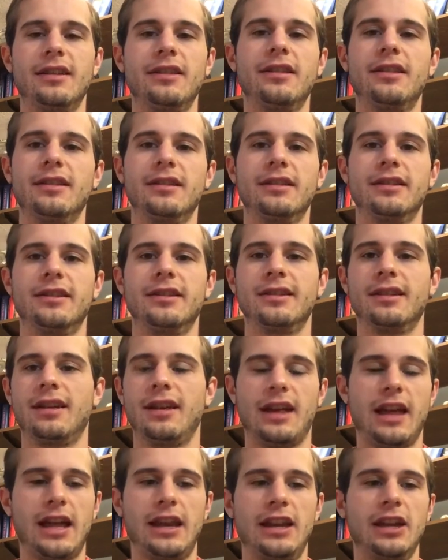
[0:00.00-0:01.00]
the, the
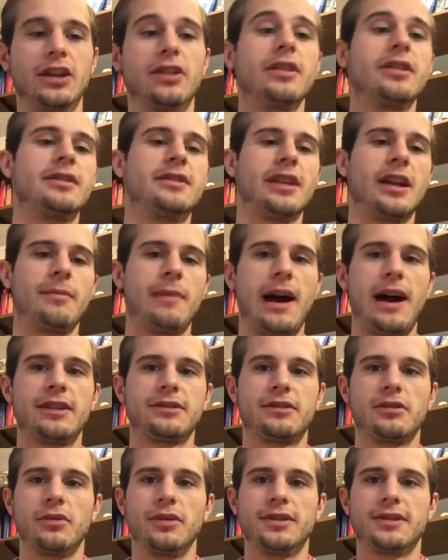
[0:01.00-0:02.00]
any good Zen
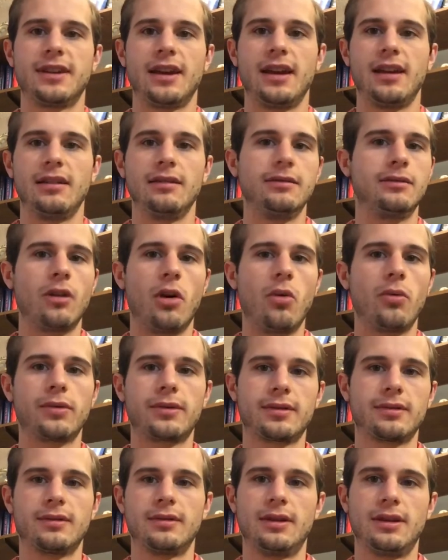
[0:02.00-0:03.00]
master would say,
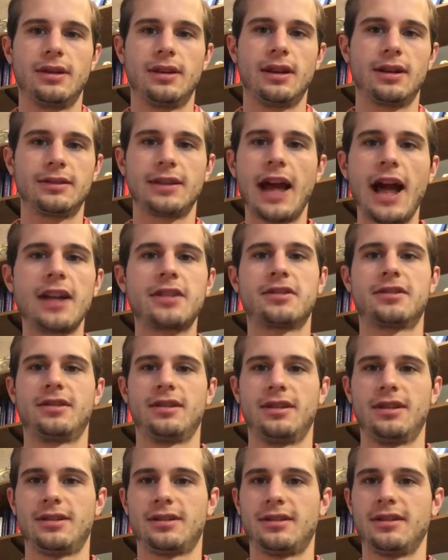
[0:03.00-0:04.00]
don't attach to
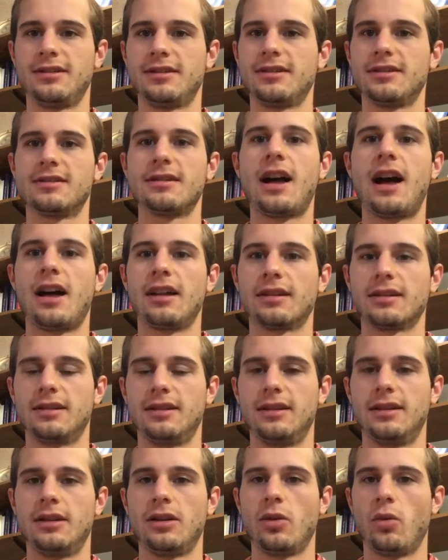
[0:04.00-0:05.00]
this. This is not
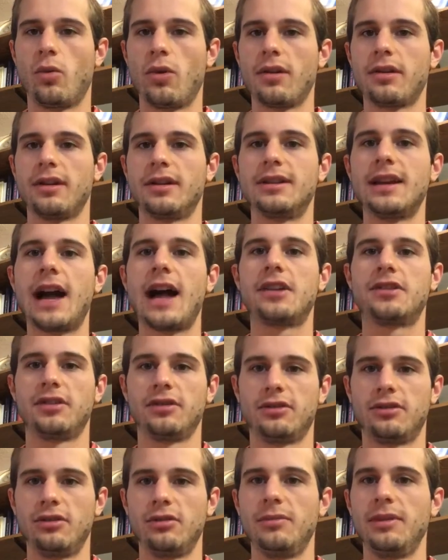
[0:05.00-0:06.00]
worth
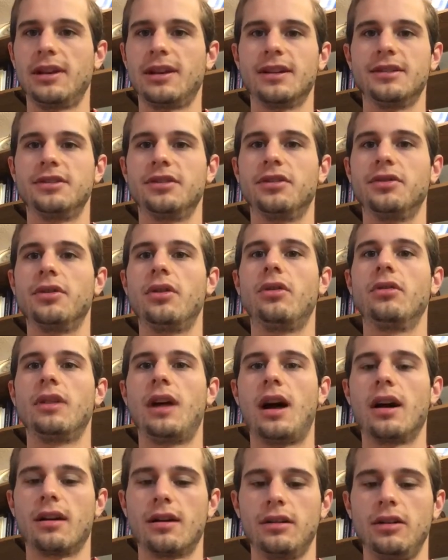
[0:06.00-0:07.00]
attaching to because you'll no
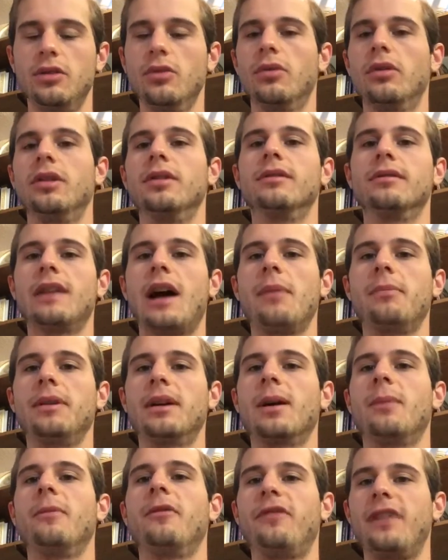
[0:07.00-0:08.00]
longer you will not
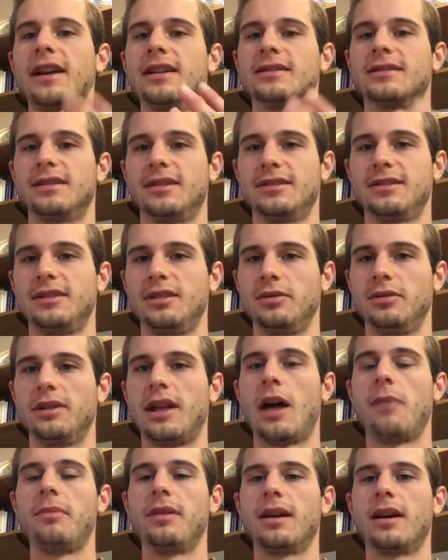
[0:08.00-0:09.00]
become faceless you will
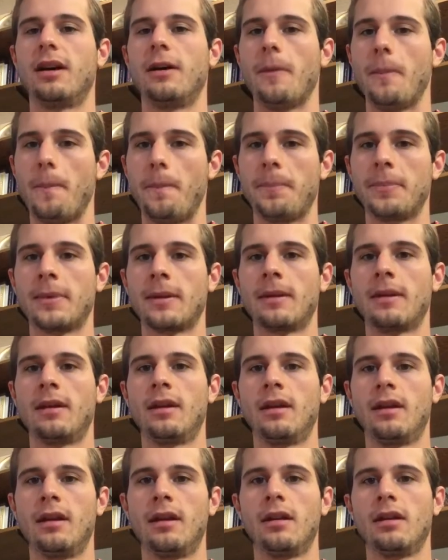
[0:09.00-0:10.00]
not become
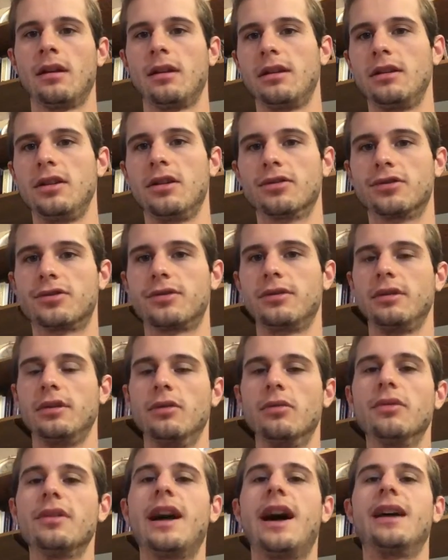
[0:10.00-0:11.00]
your
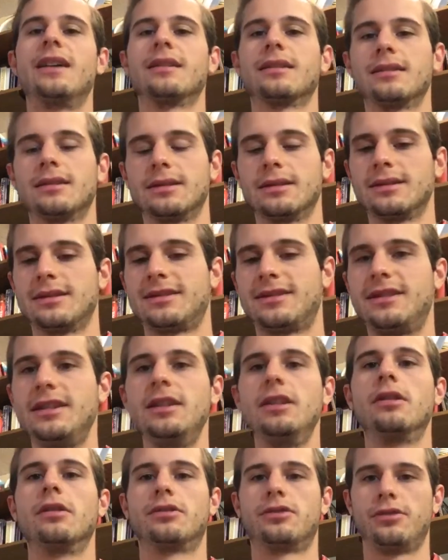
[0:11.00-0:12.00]
you will not
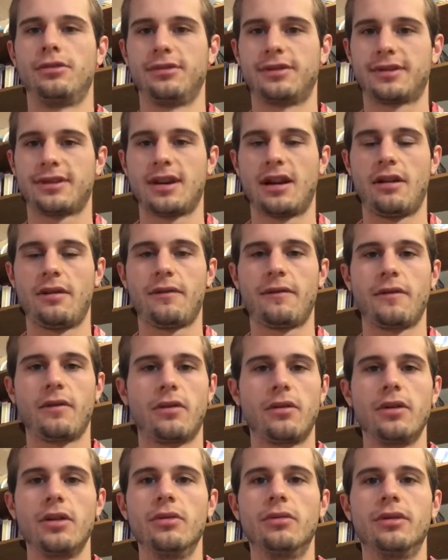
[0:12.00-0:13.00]
see your true self
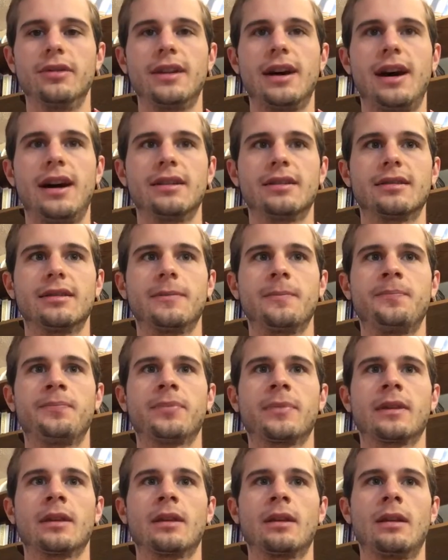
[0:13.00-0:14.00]
or you will not
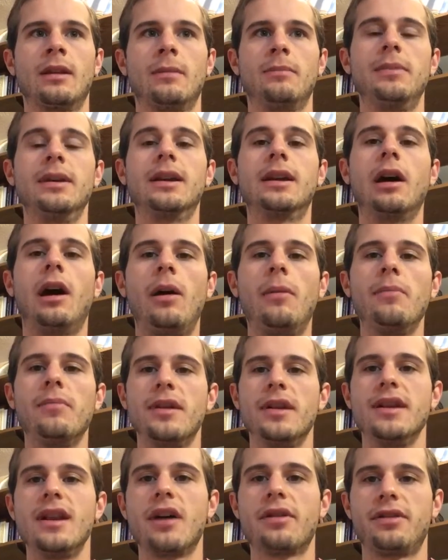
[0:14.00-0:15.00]
become
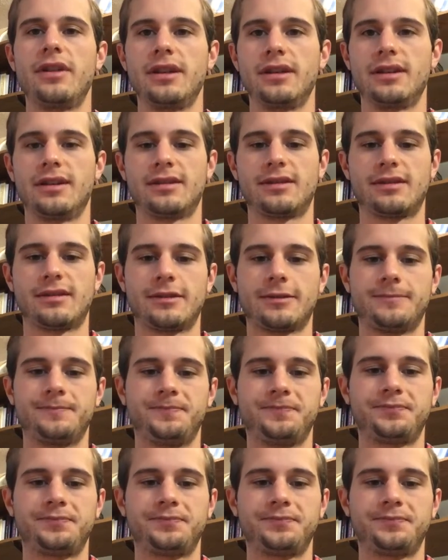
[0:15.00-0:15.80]
the nothingness